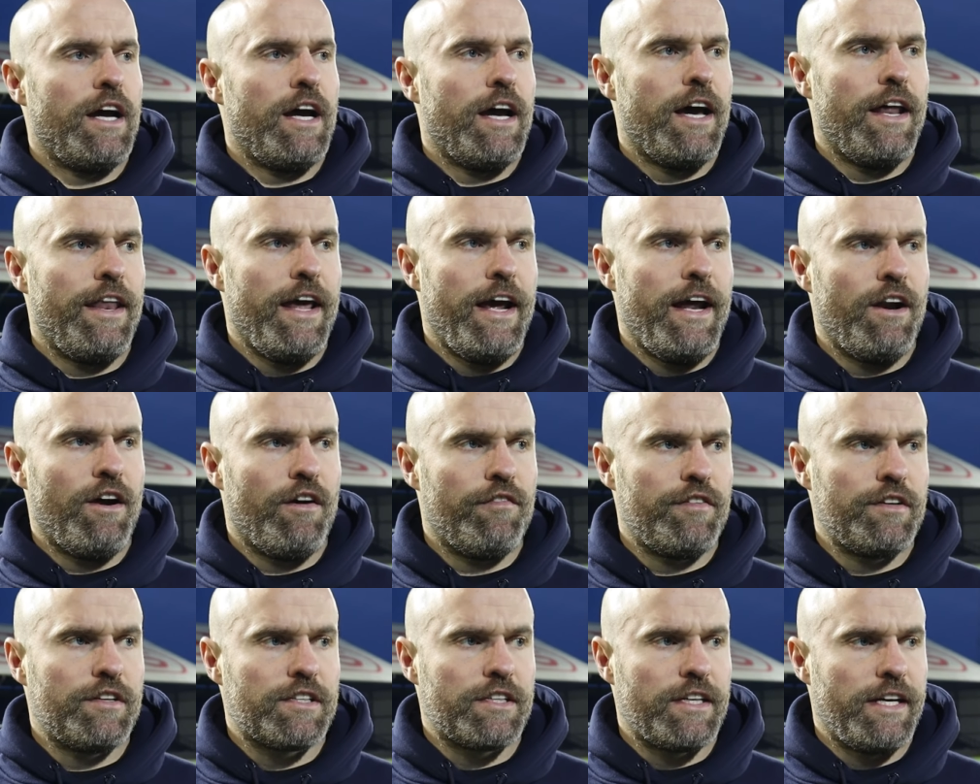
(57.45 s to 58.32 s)
and then
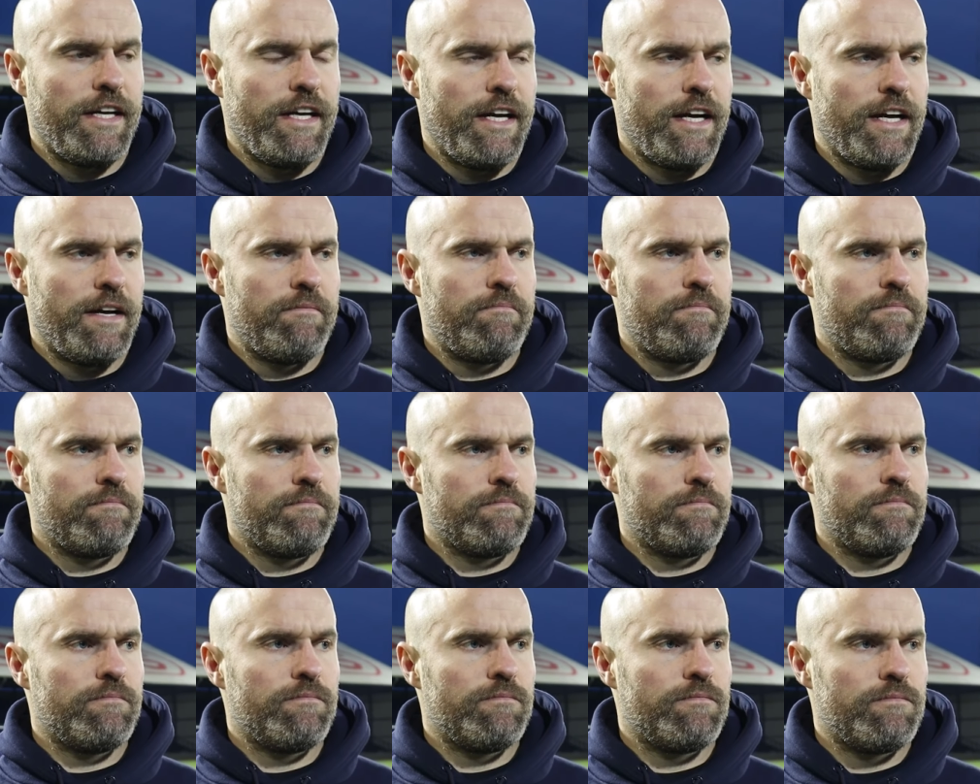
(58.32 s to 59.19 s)
obviously um,
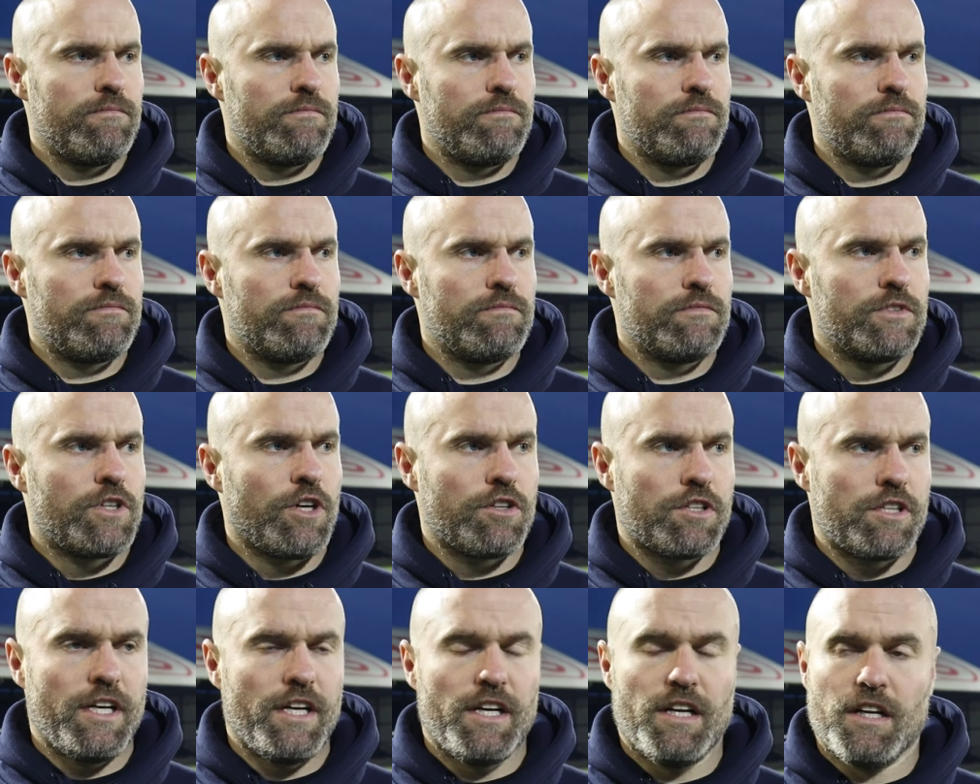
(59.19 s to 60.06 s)

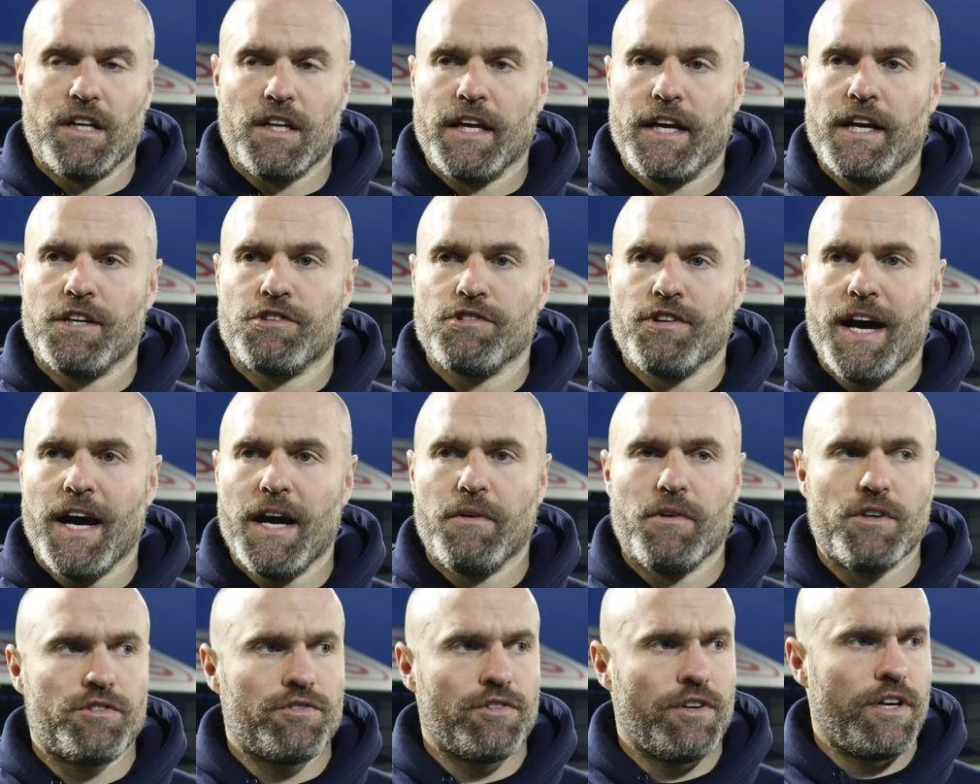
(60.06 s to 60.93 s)
conceded a late try
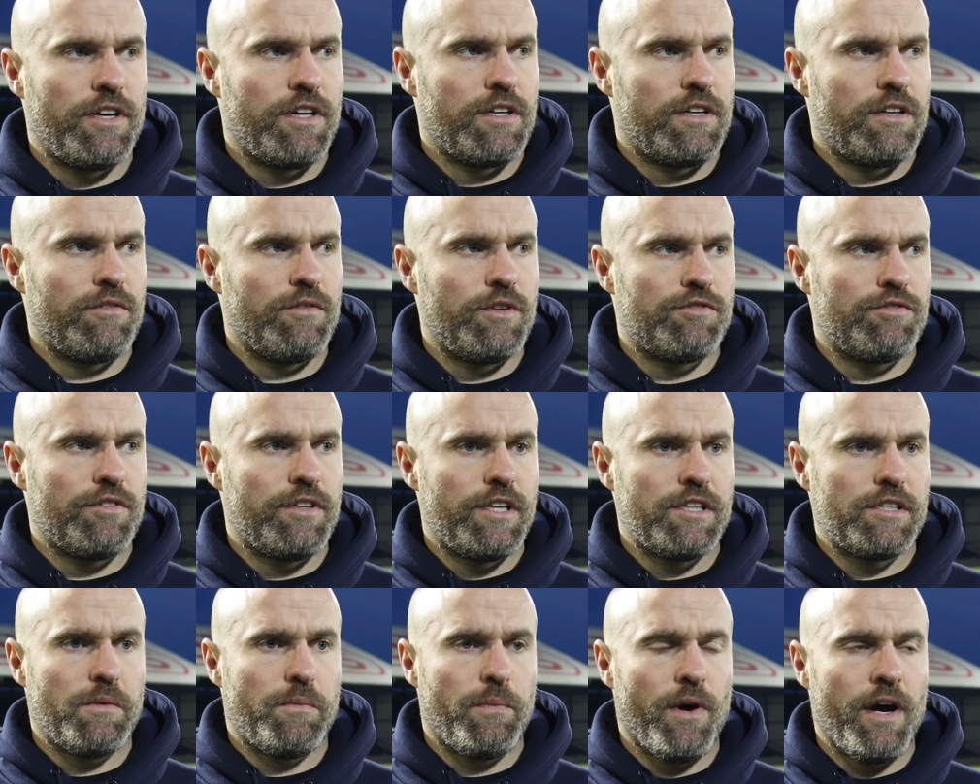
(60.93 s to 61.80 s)
which were which were
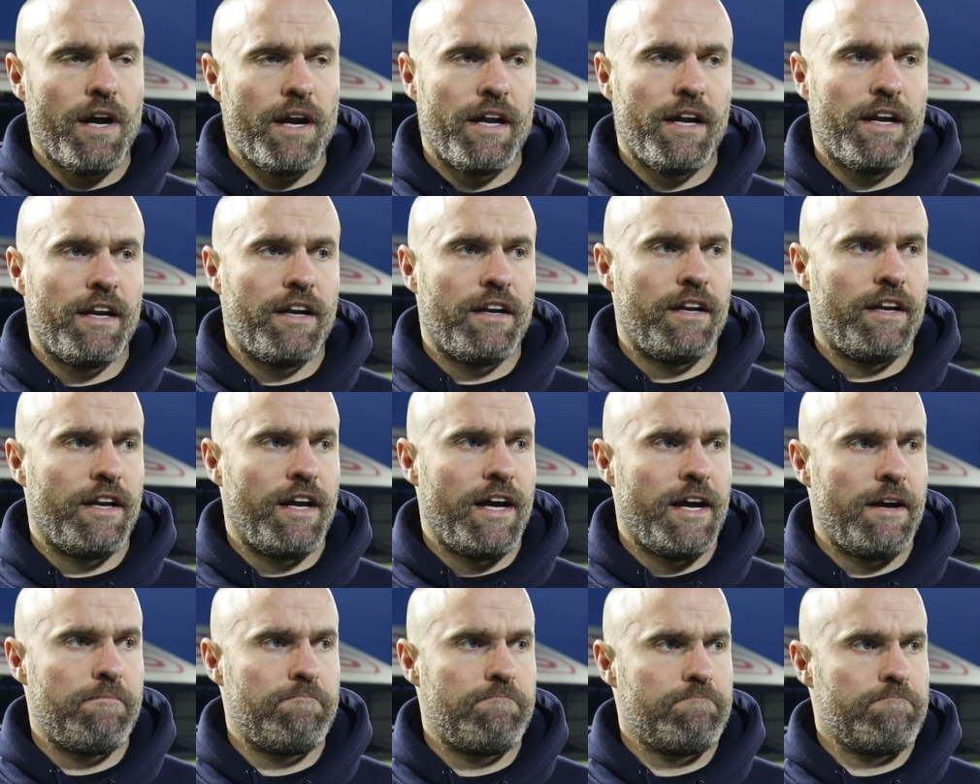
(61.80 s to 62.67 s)
disappointing and
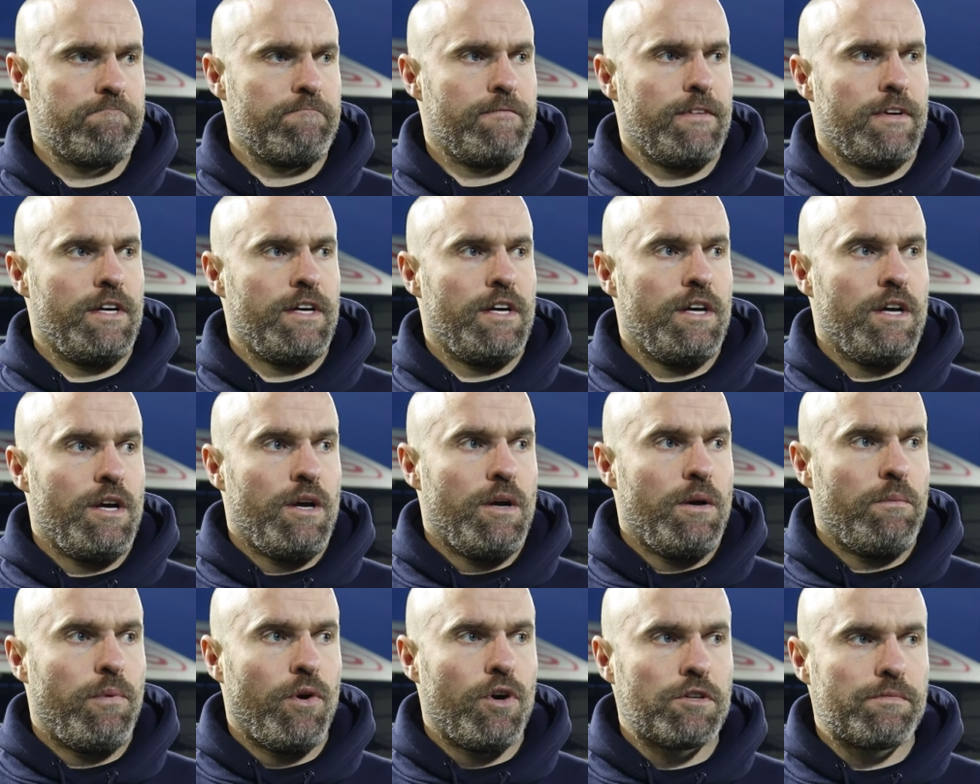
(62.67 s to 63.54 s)
um,
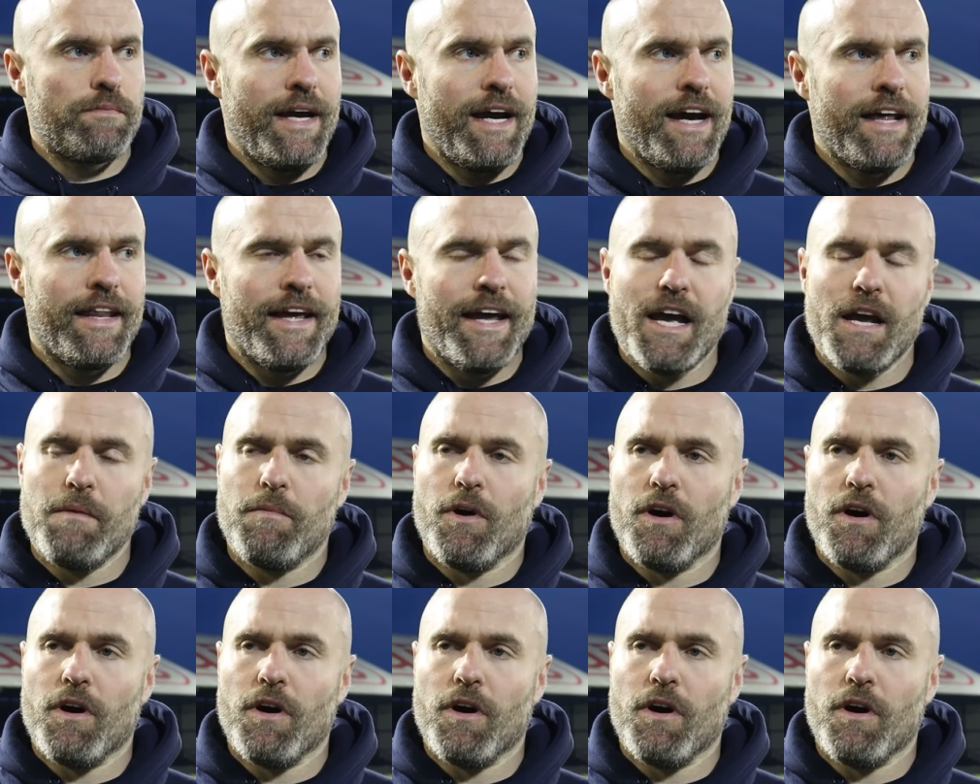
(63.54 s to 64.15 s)
put us behind the eight